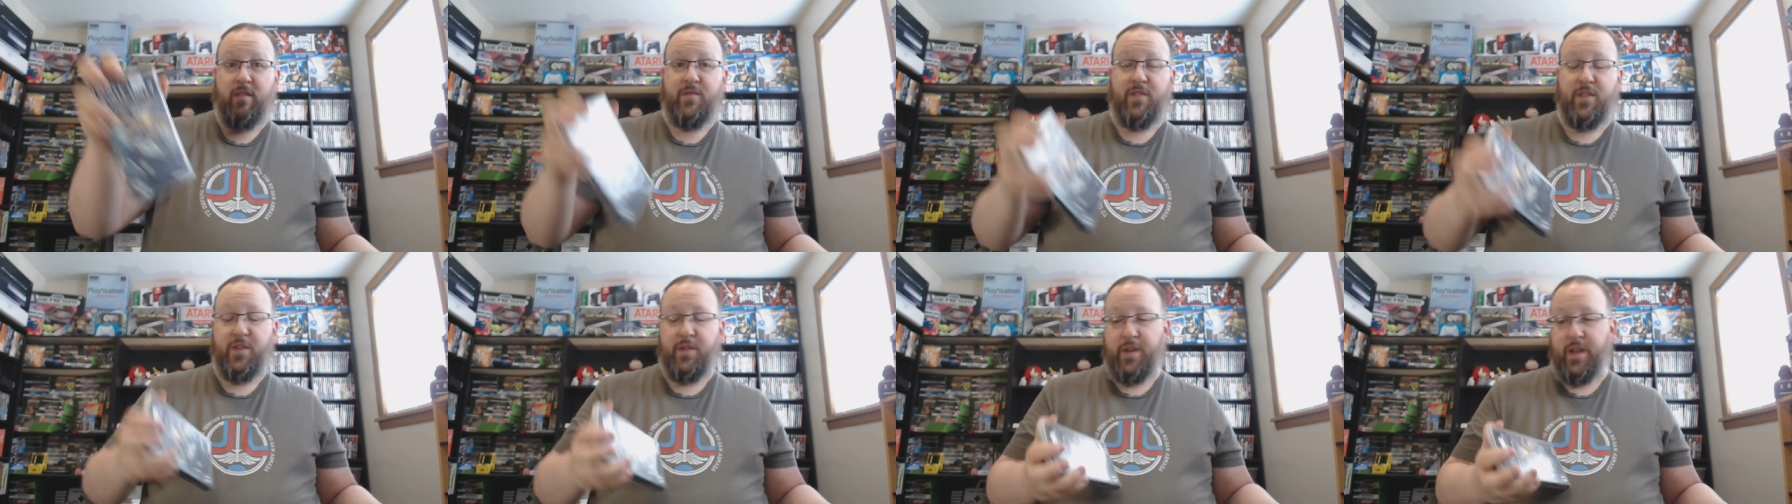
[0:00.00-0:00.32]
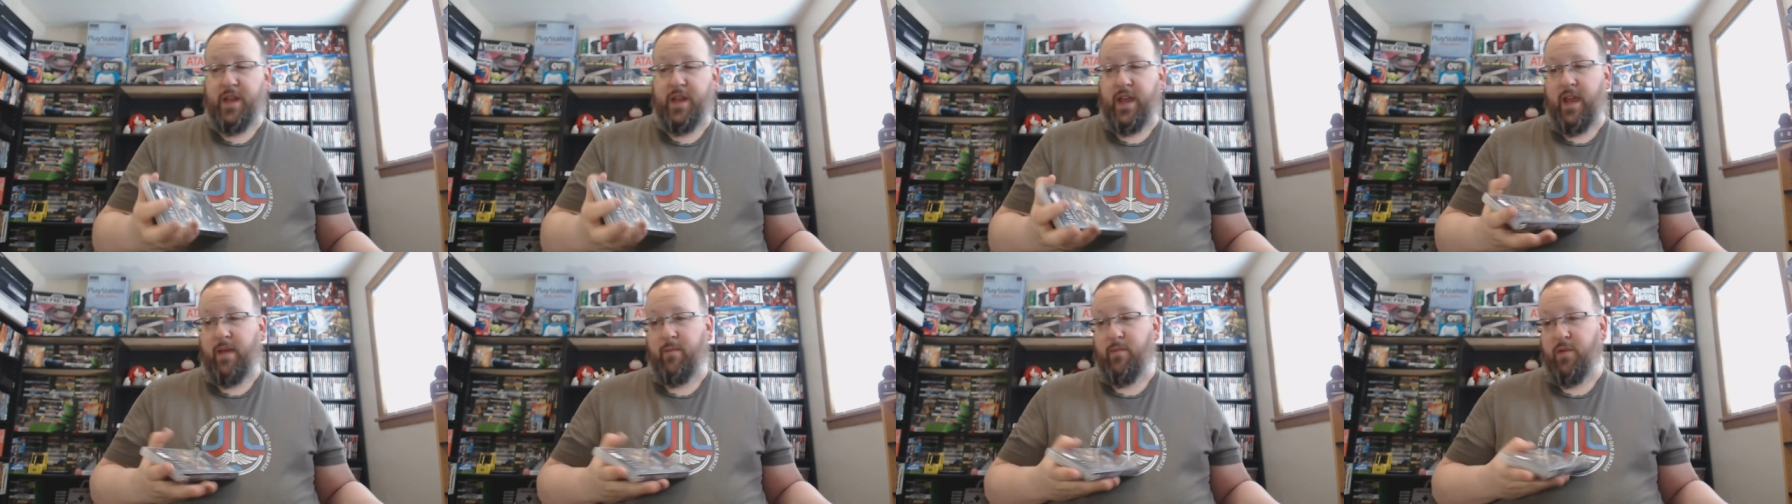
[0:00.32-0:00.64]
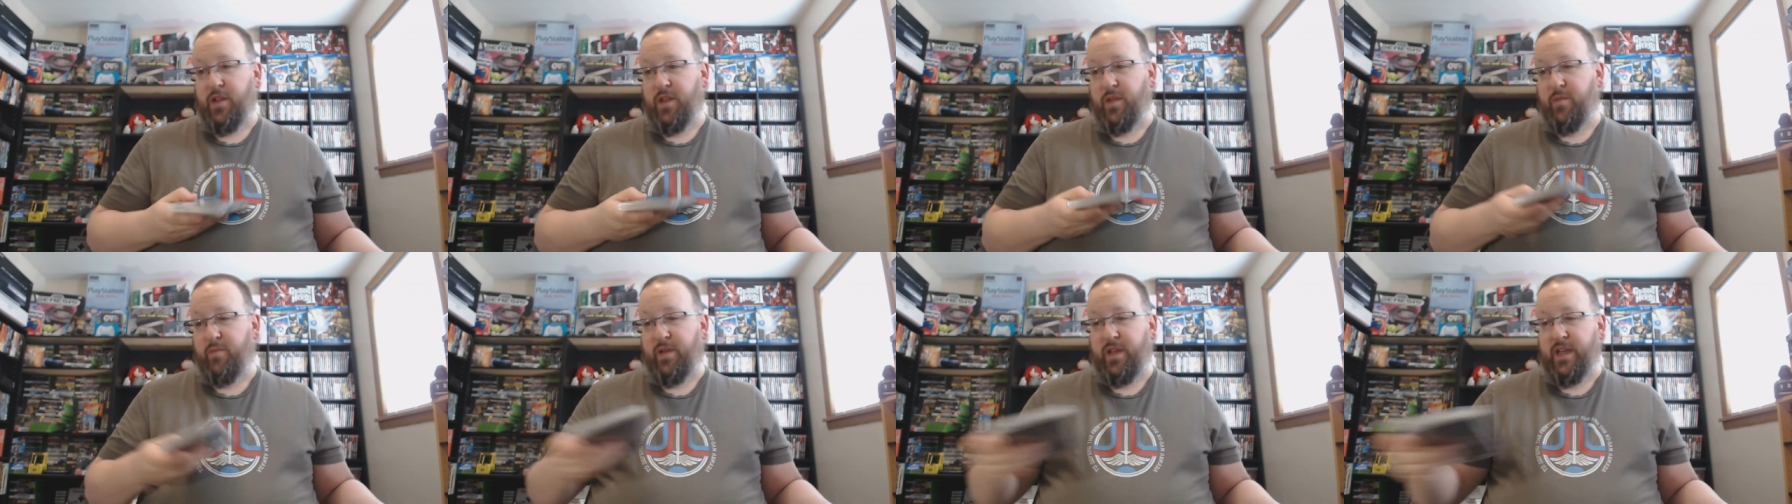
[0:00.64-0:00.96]
Duty game on the
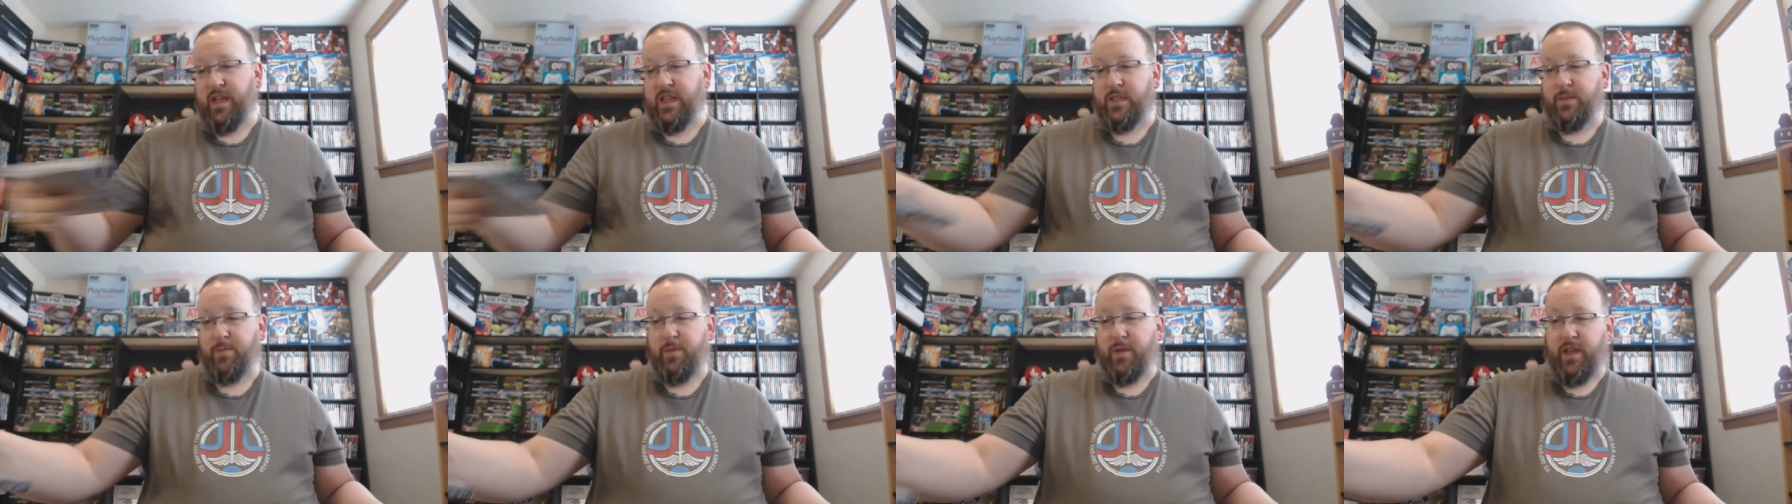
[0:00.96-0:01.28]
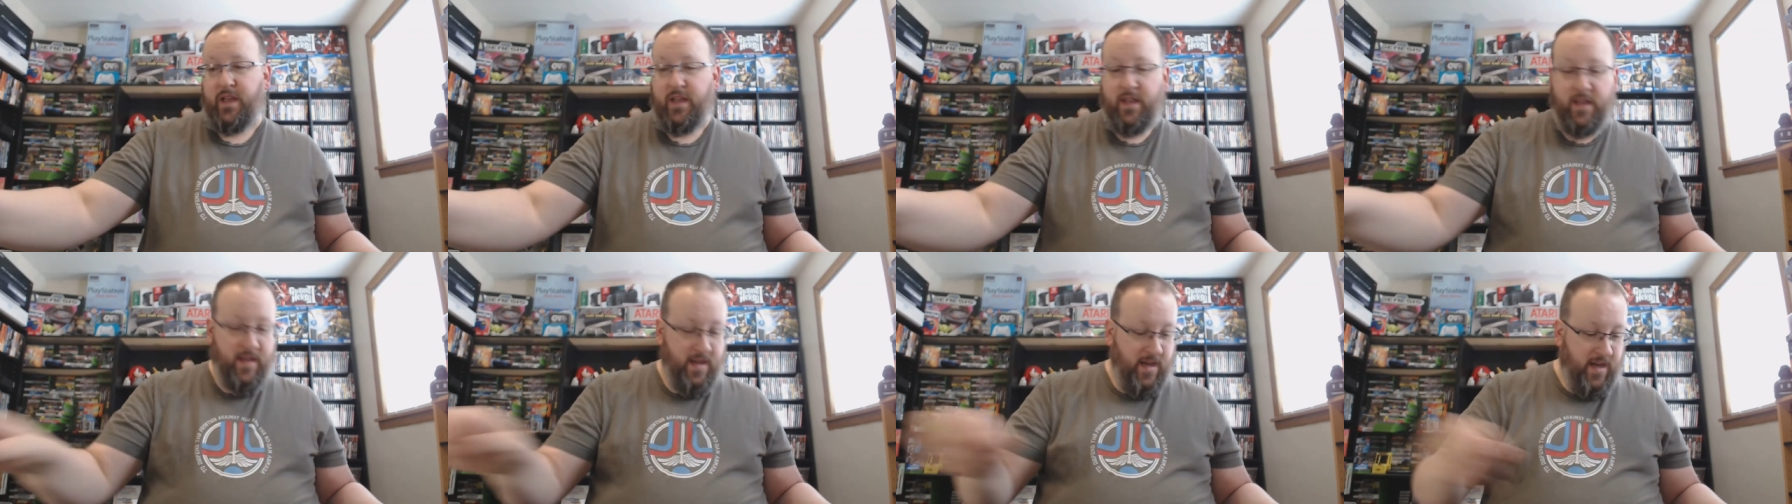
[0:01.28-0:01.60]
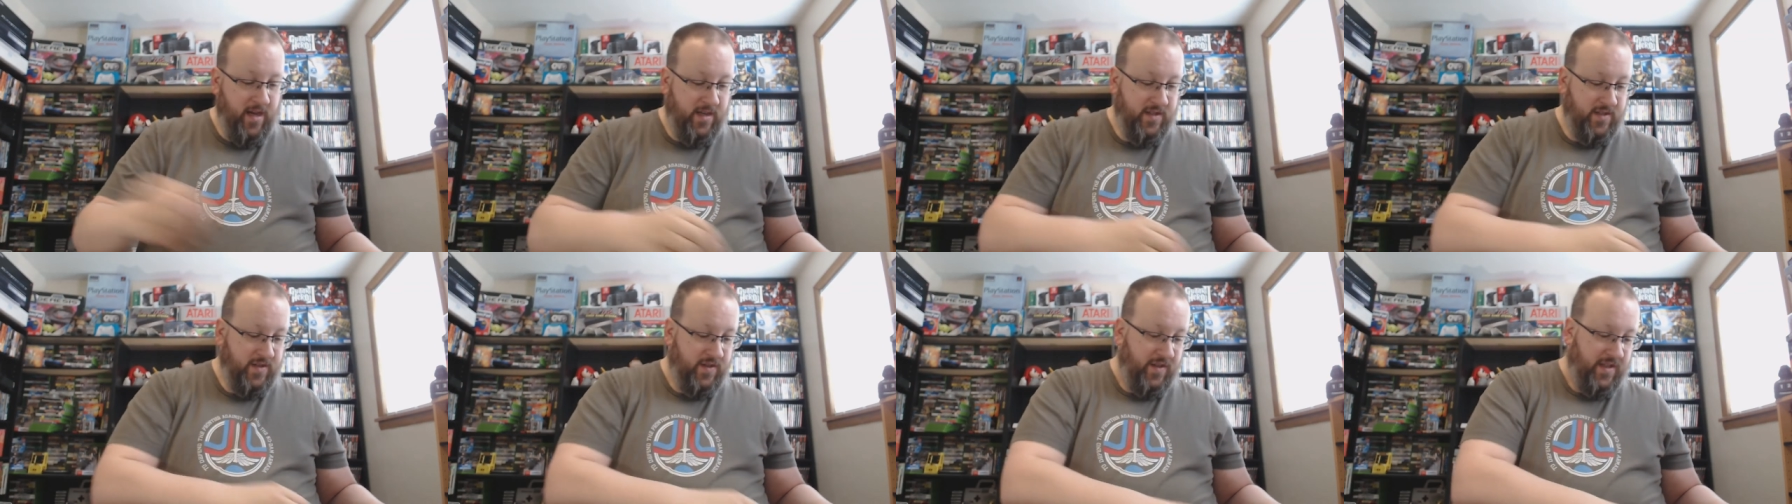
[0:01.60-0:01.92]
PSP.
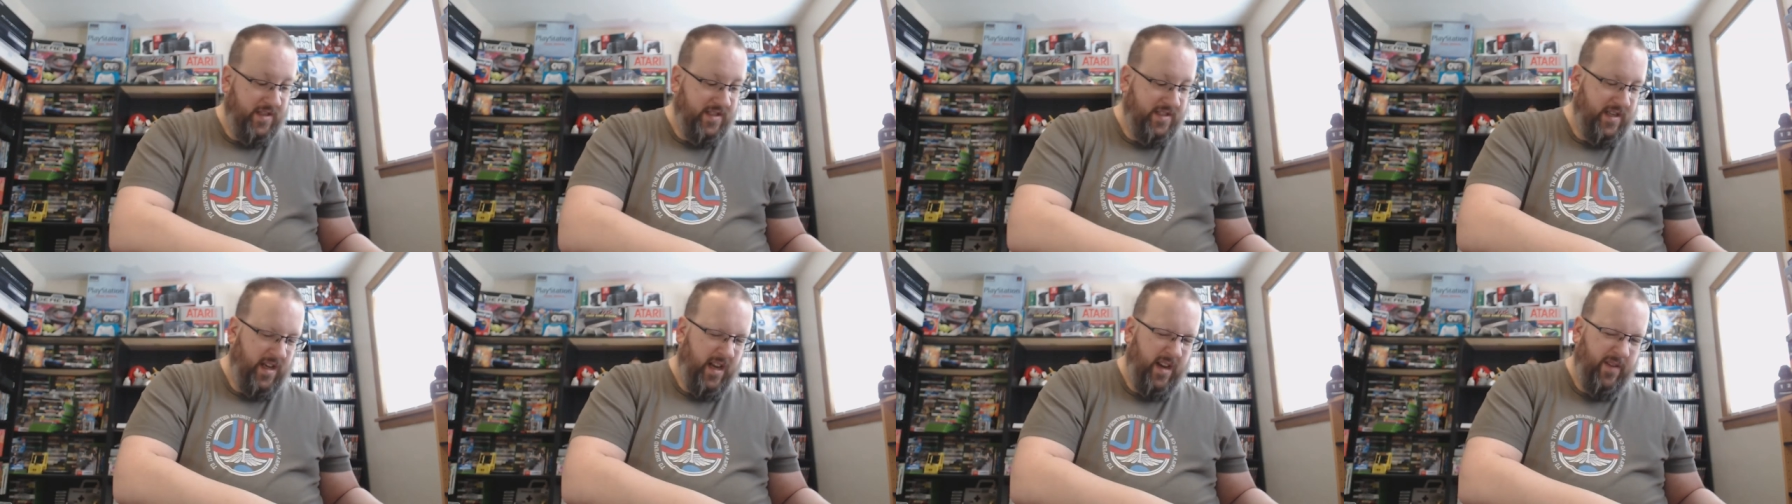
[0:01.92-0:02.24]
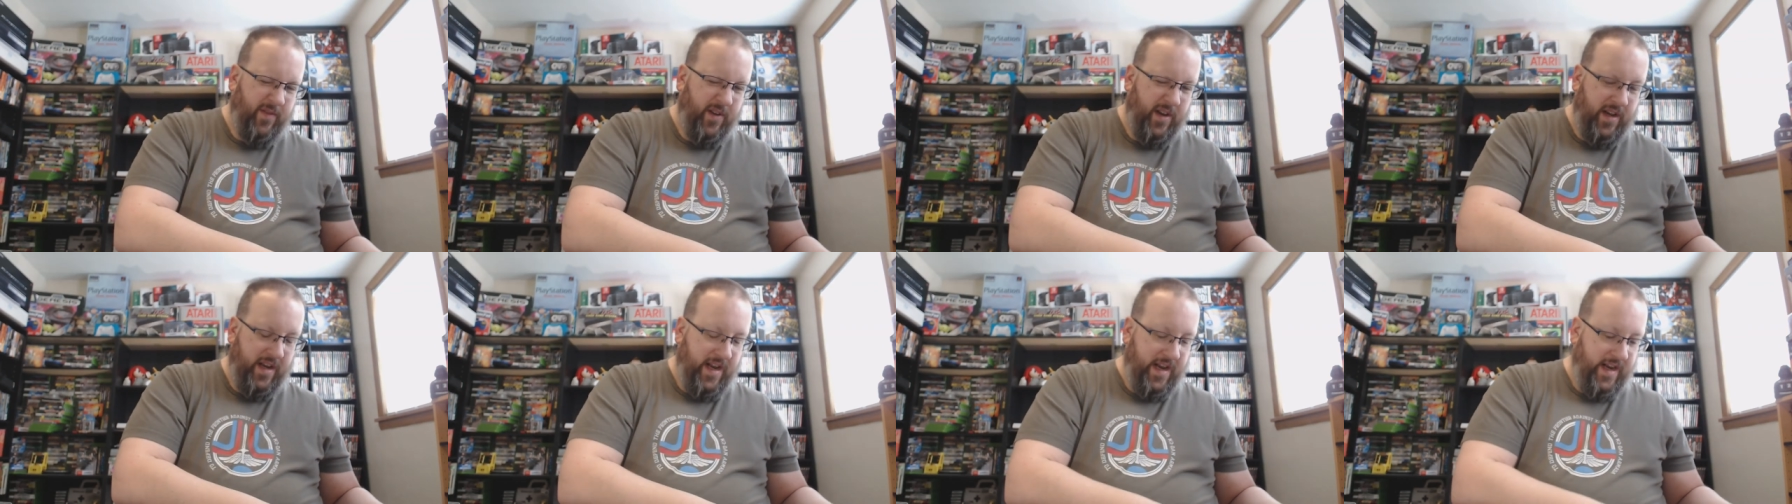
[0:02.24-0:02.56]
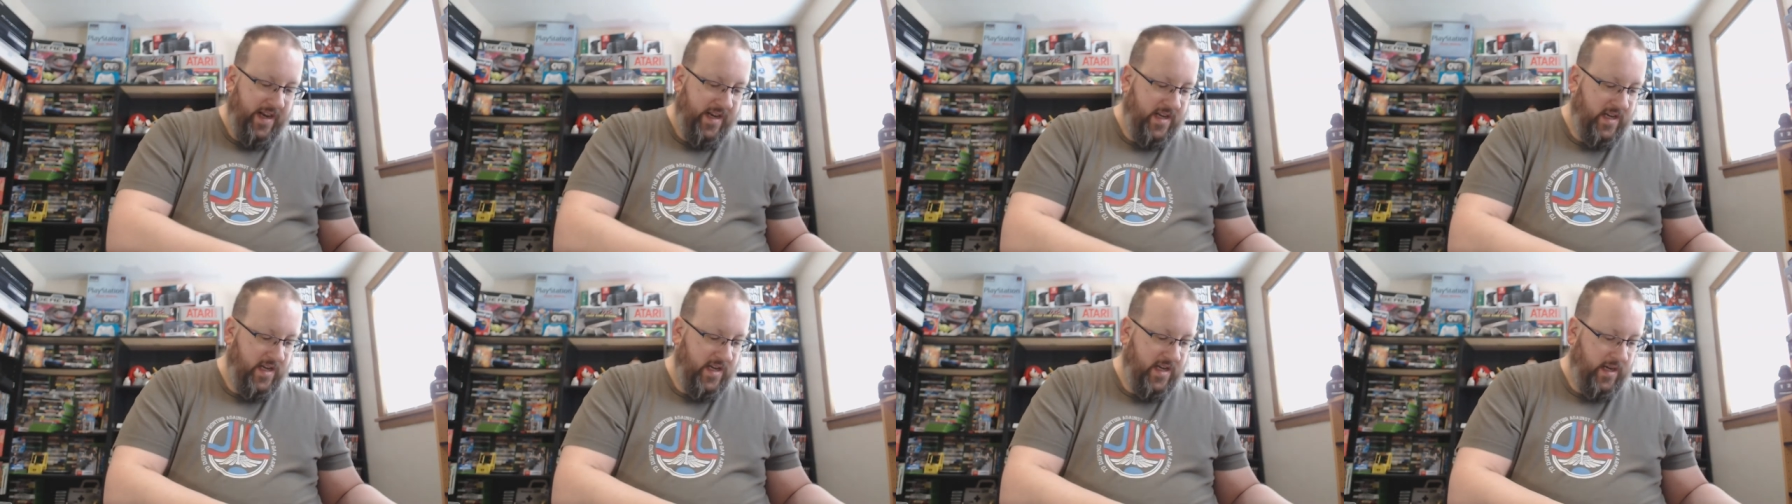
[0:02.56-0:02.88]
So that's kind of a
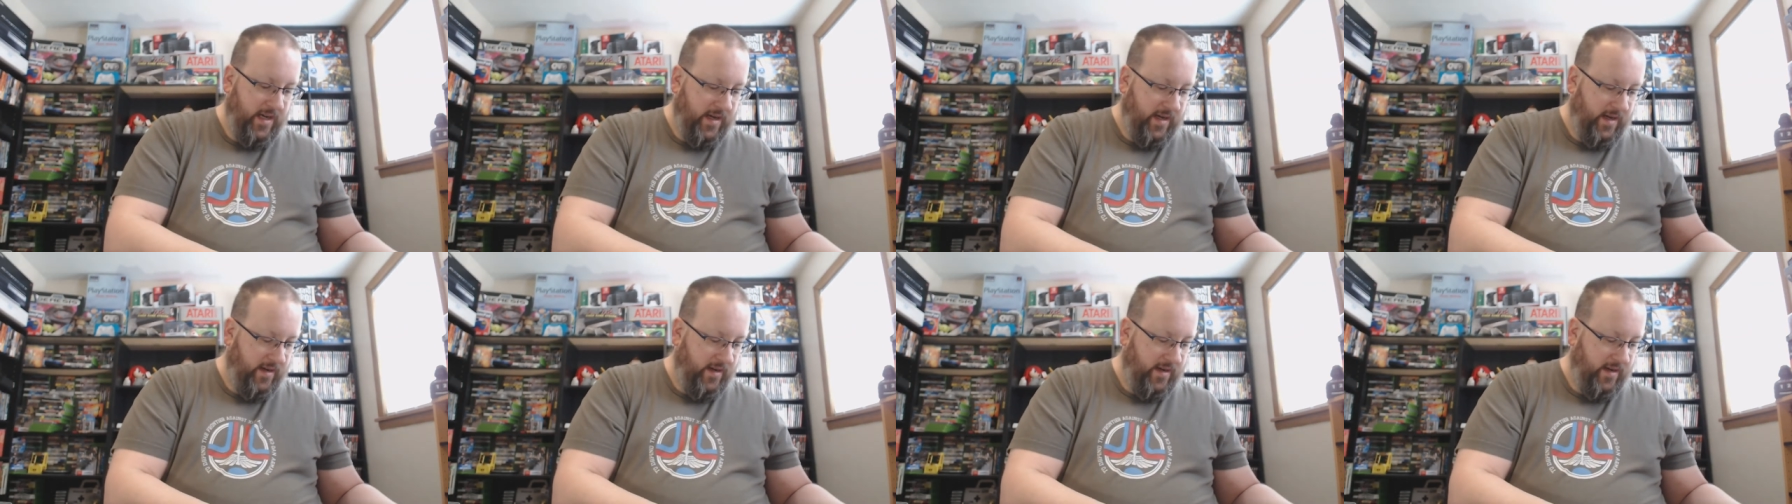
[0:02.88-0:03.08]
neat, uh,